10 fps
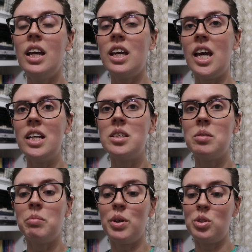a case
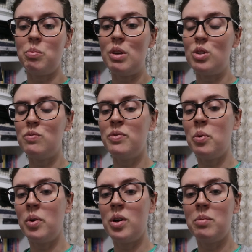in puzzle piece
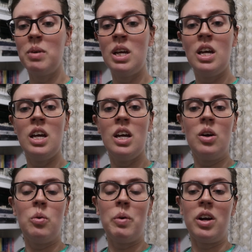form
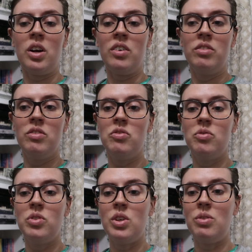where
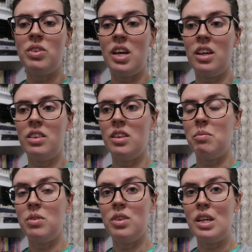you think
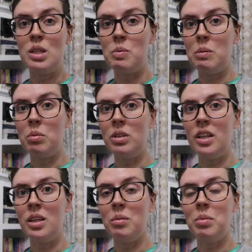these people
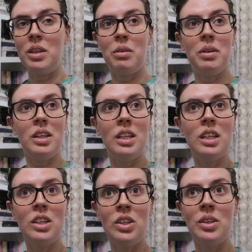did it, but they really
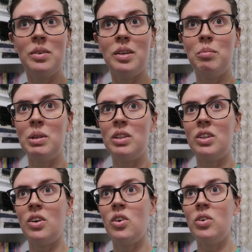didn't do it, but
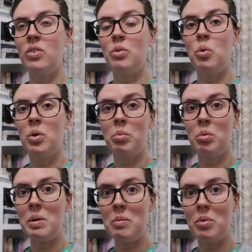they're all
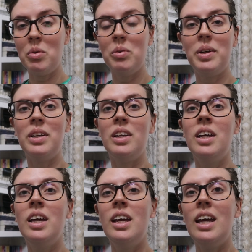horrible people. And
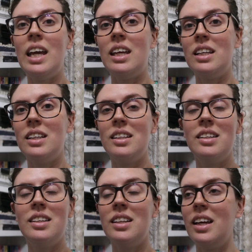it,
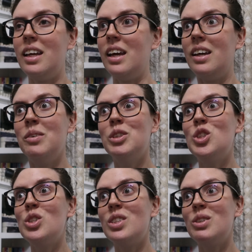yeah, it was
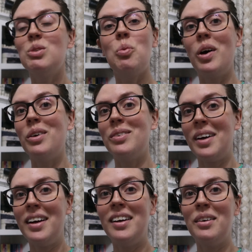just, it was a wild
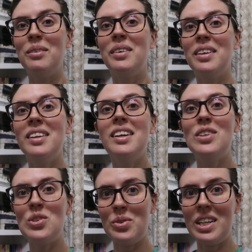ride and I really
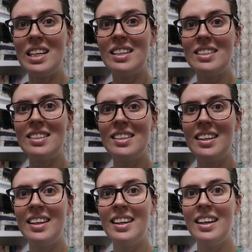enjoyed it.
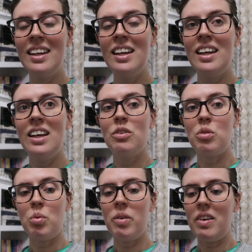
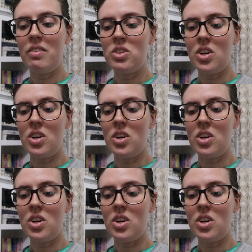4.5